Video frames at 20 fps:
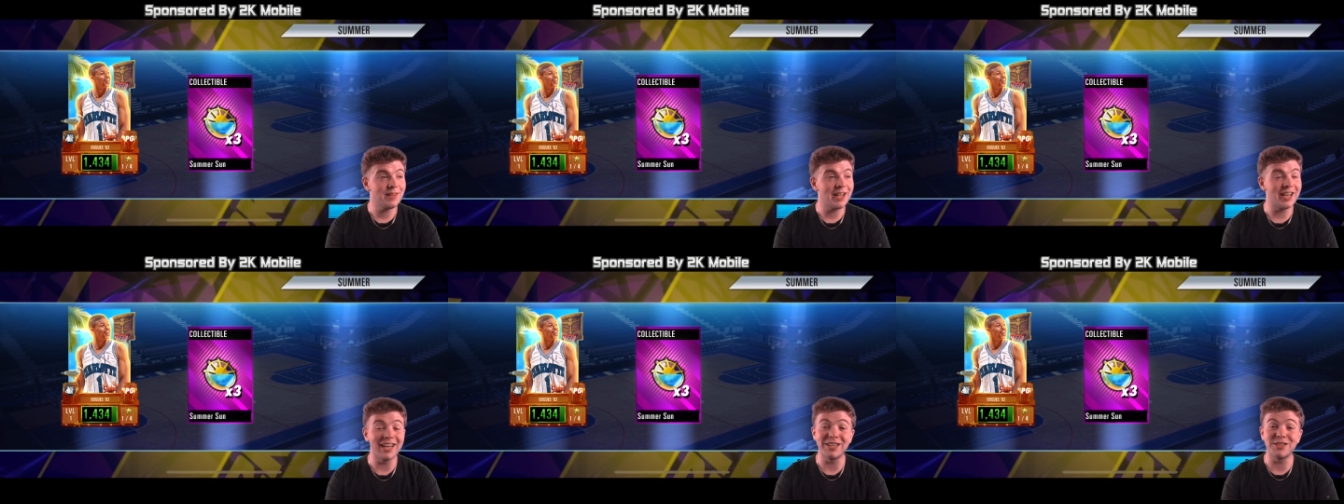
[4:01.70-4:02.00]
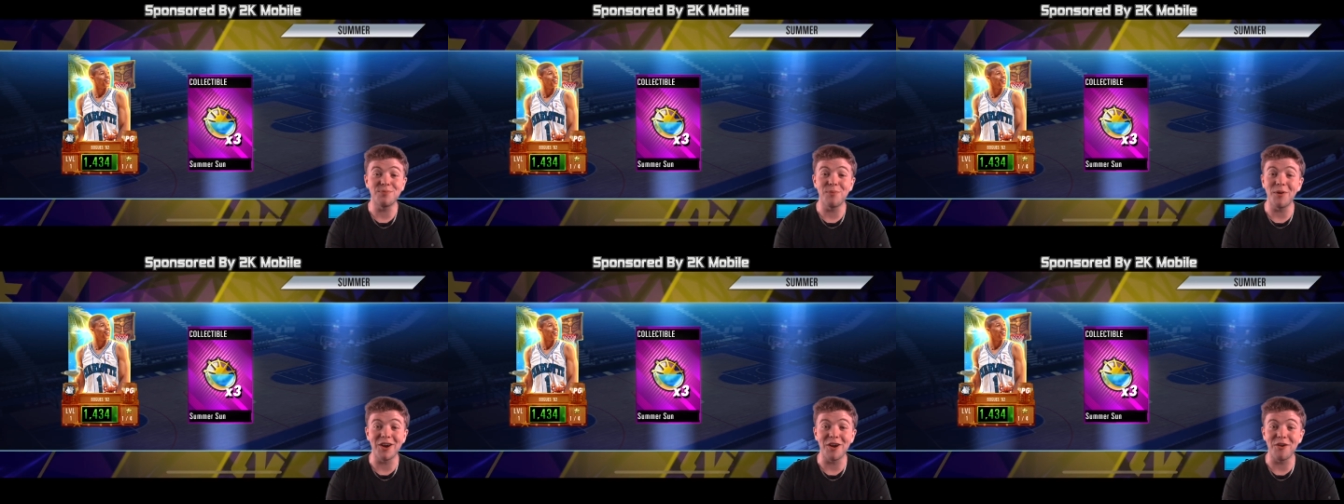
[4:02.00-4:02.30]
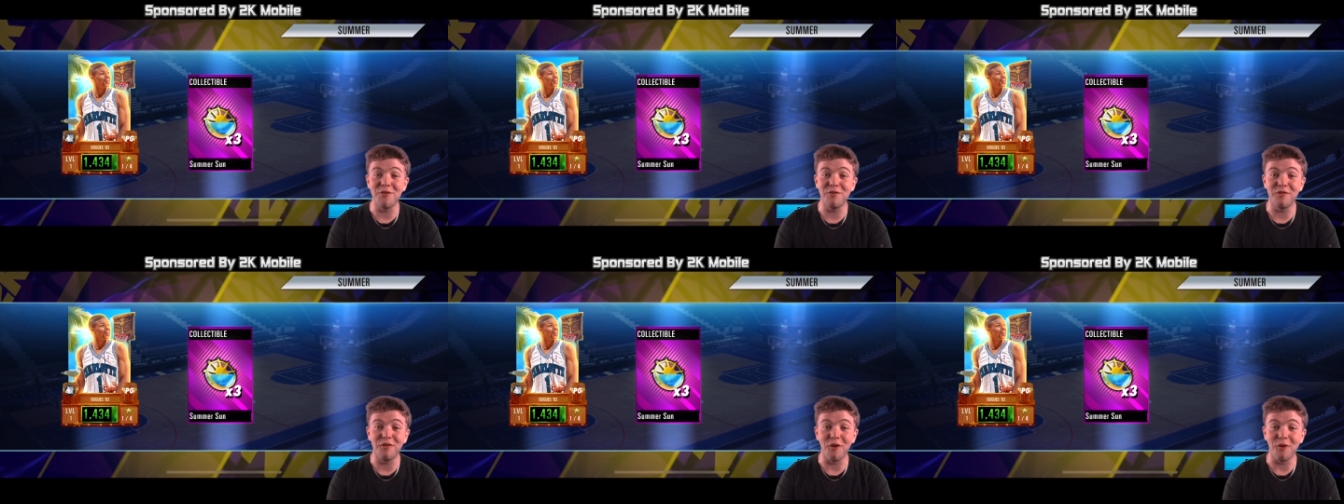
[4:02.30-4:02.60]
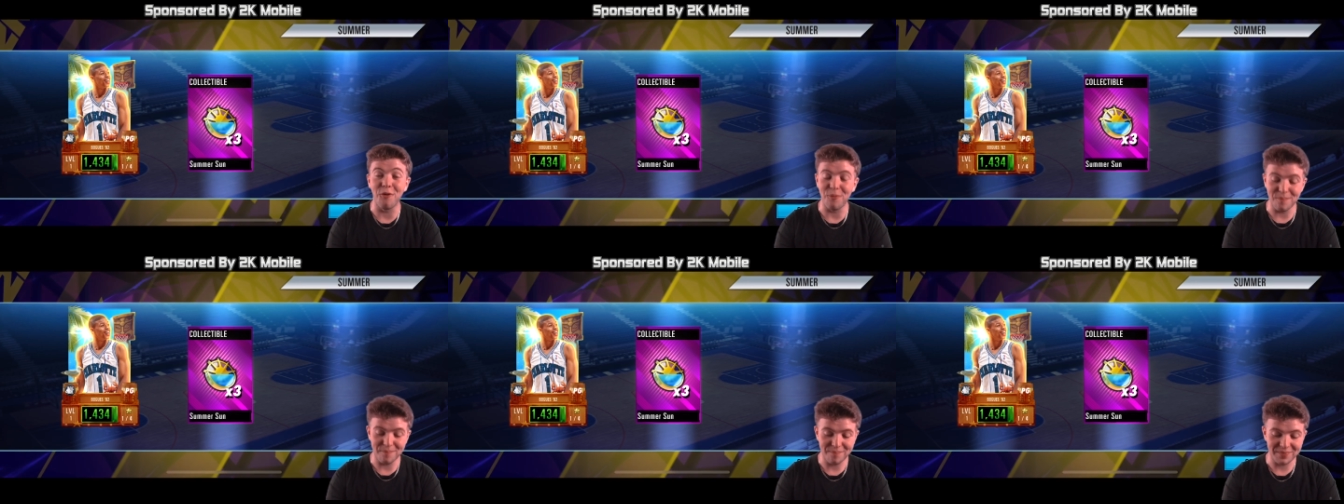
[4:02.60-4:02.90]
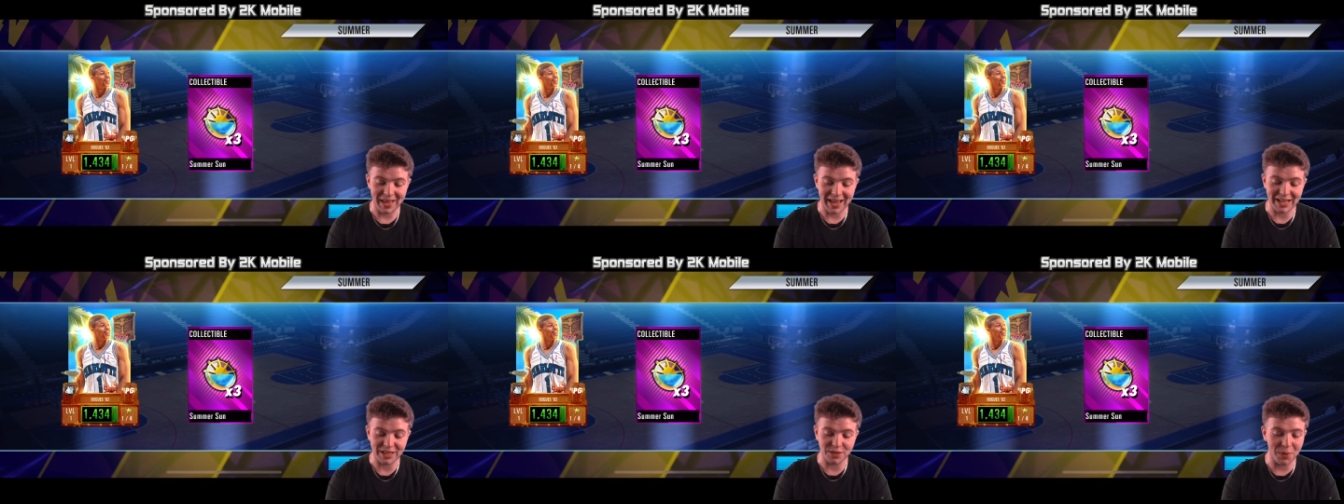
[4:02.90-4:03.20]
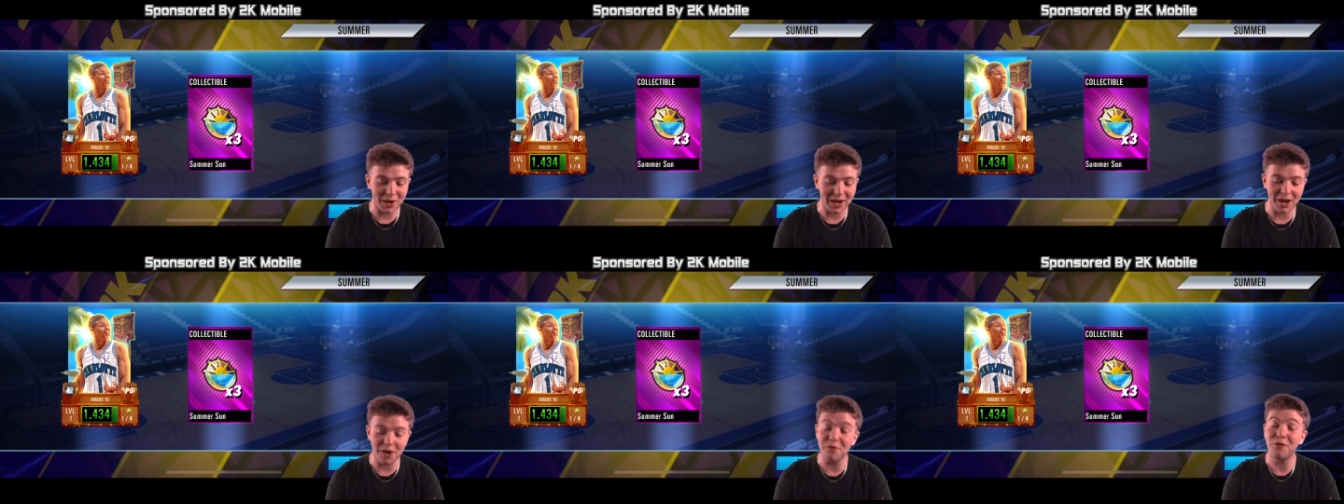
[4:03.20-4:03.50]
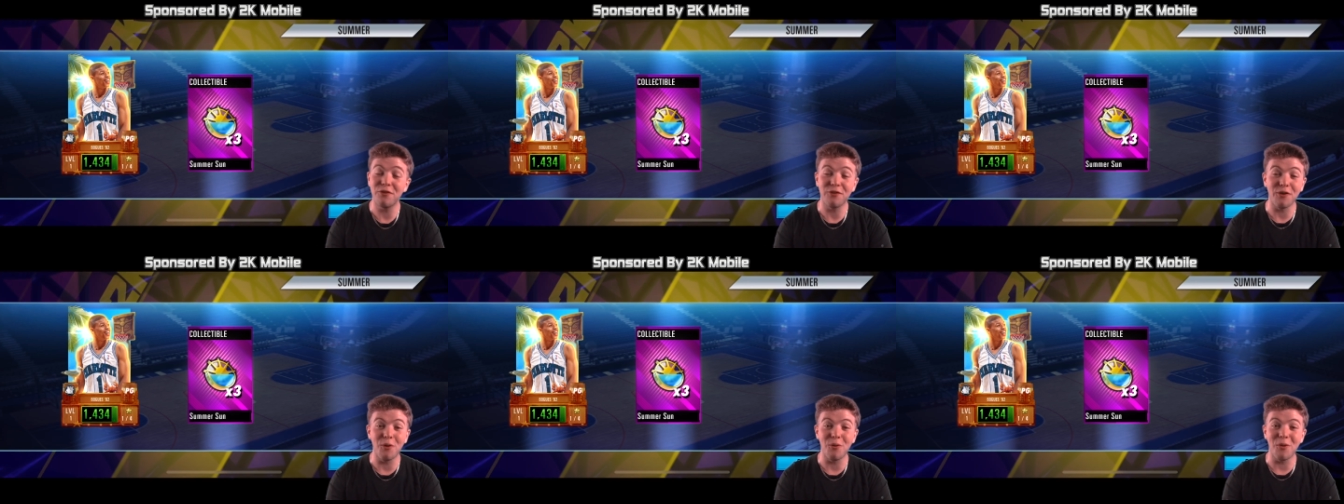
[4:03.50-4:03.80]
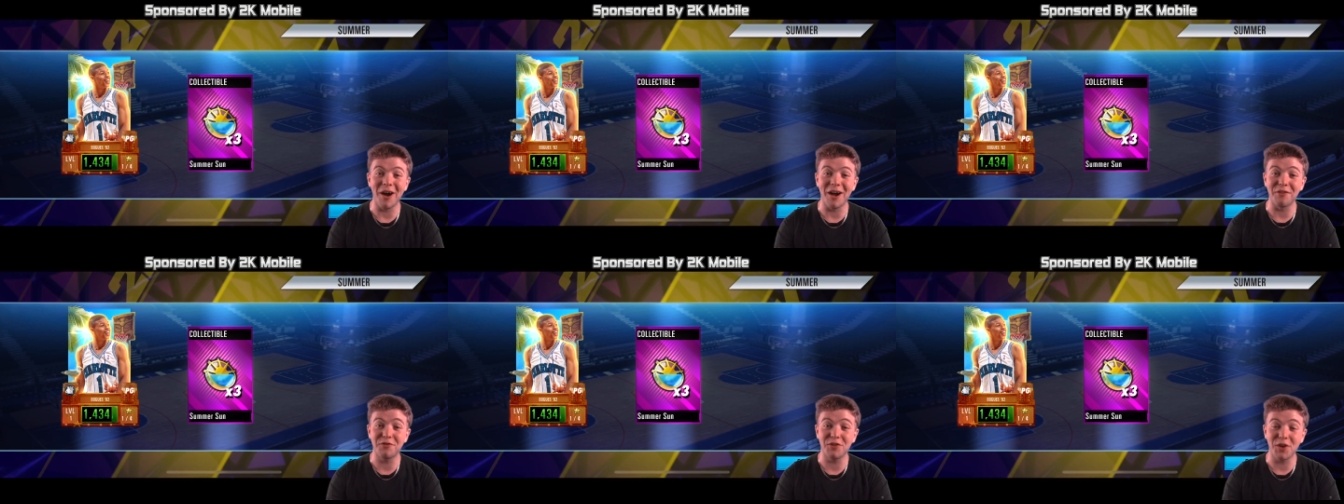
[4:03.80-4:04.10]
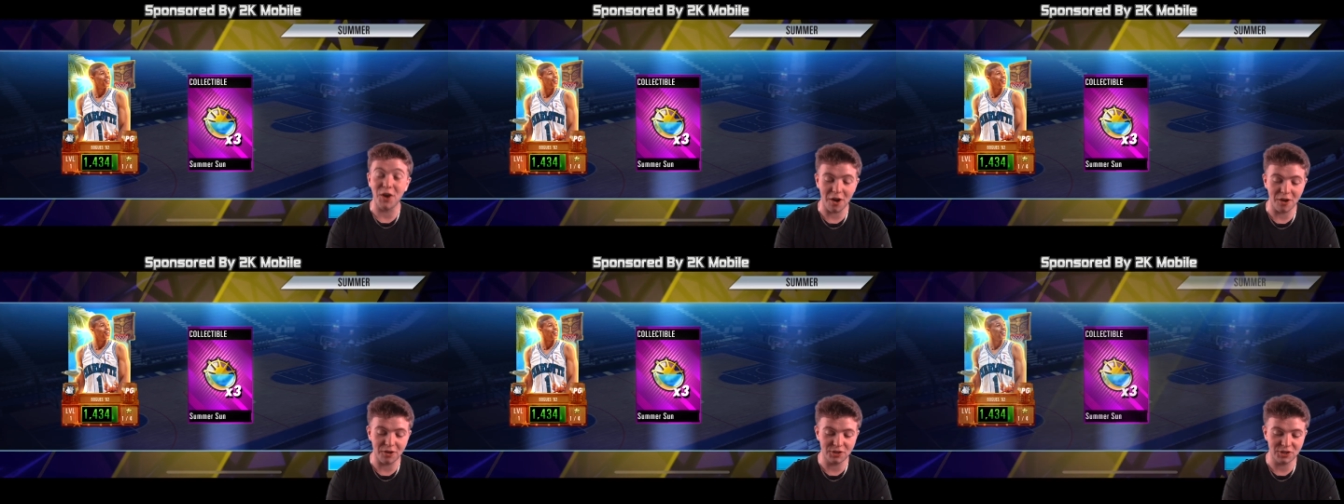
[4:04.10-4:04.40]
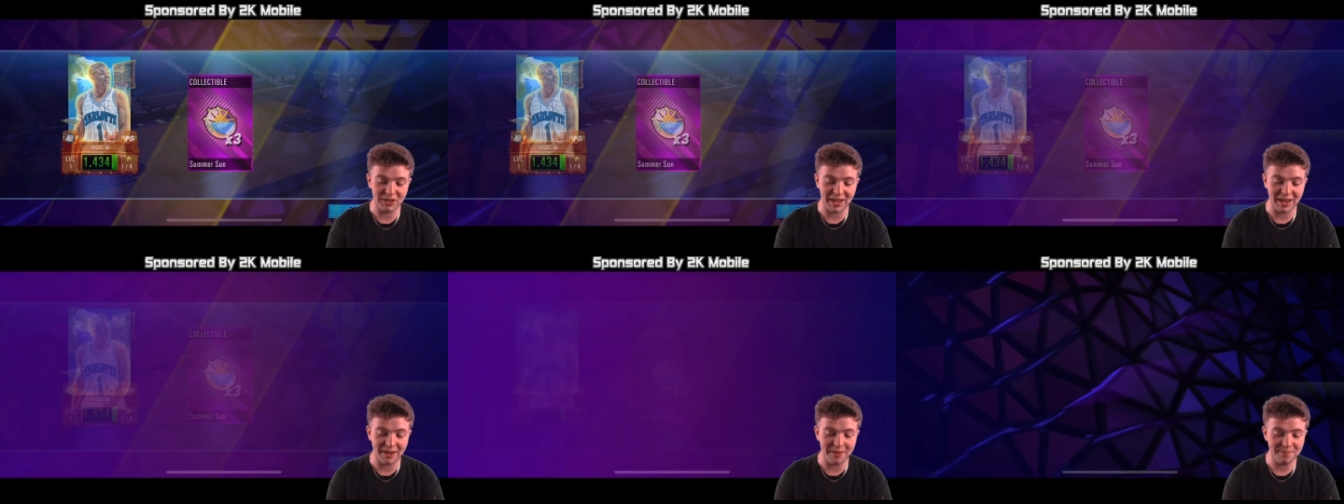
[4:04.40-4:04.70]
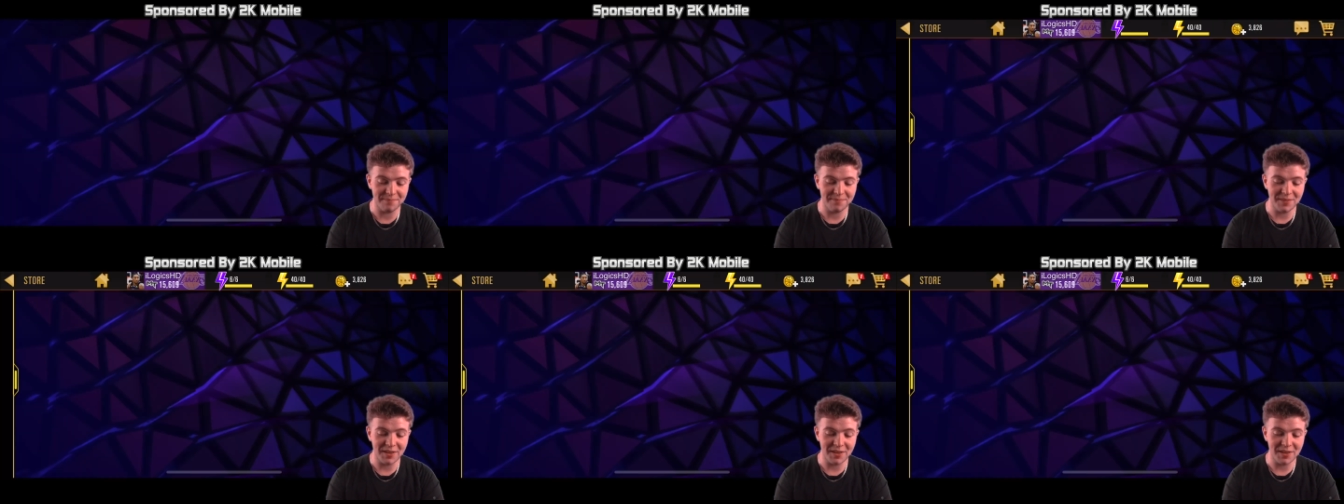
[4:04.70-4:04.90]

It's my own fault. It's my own fault. I've cursed it.